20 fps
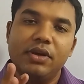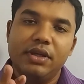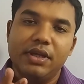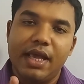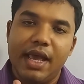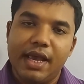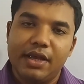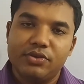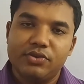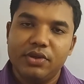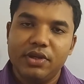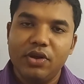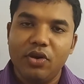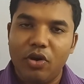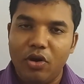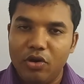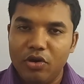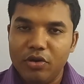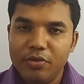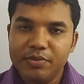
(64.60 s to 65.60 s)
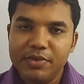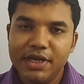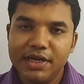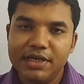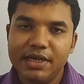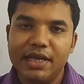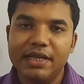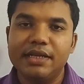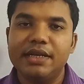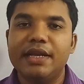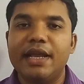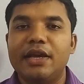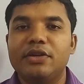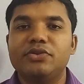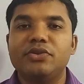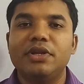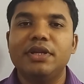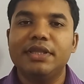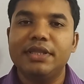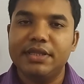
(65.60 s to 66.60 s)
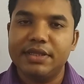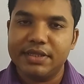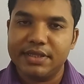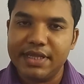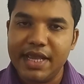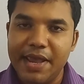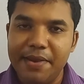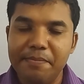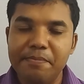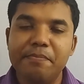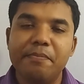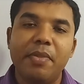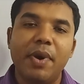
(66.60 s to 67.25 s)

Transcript: Actually all of that are actually same,